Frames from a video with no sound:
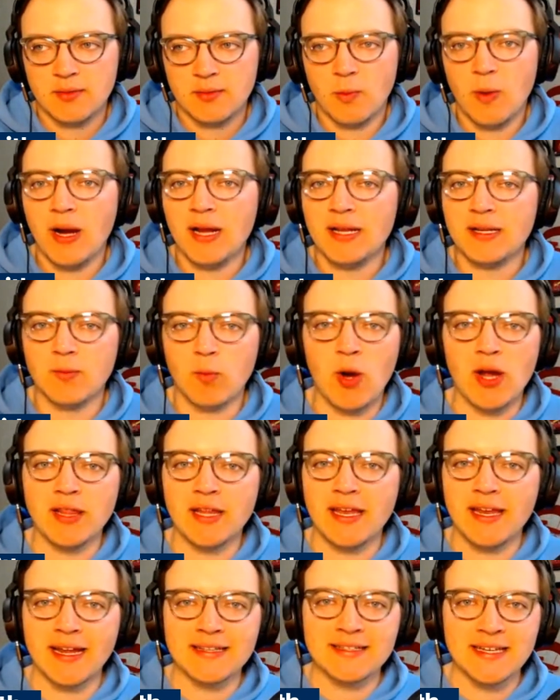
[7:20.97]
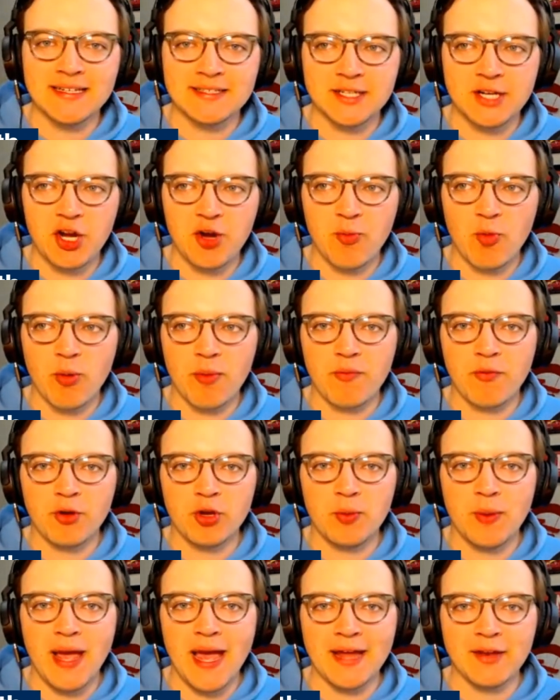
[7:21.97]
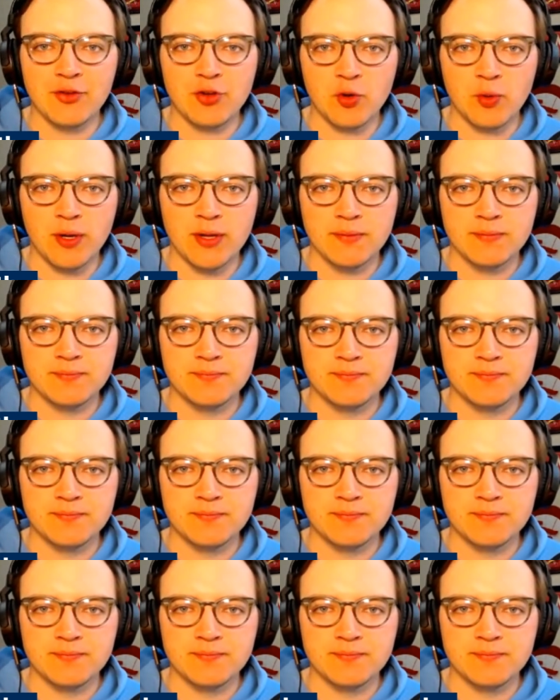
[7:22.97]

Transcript: Why let it get tested anymore before you add to it?